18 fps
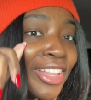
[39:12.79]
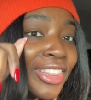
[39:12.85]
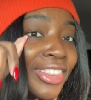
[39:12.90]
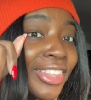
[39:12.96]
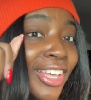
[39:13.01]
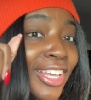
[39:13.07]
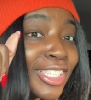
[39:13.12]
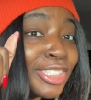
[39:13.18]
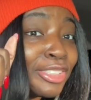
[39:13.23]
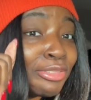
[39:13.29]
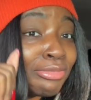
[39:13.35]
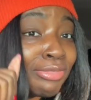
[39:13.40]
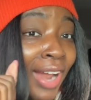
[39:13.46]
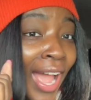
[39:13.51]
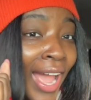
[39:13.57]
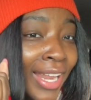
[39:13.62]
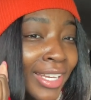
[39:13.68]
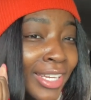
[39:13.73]
This
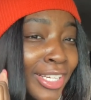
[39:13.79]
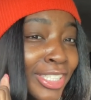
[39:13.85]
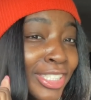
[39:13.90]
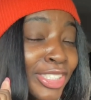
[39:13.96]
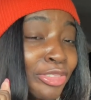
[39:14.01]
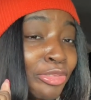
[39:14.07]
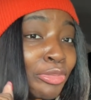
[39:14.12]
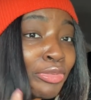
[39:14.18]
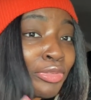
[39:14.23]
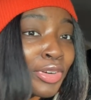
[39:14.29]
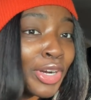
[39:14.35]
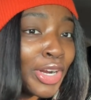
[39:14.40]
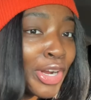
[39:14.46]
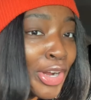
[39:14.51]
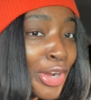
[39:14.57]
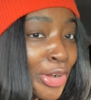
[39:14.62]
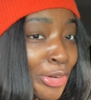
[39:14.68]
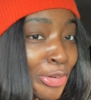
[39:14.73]
ride looks
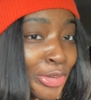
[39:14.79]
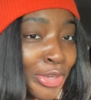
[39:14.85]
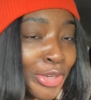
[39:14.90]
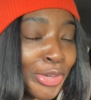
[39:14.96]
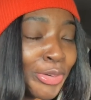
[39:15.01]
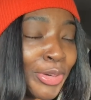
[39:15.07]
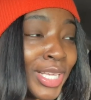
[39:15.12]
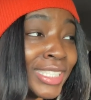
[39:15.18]
real cute.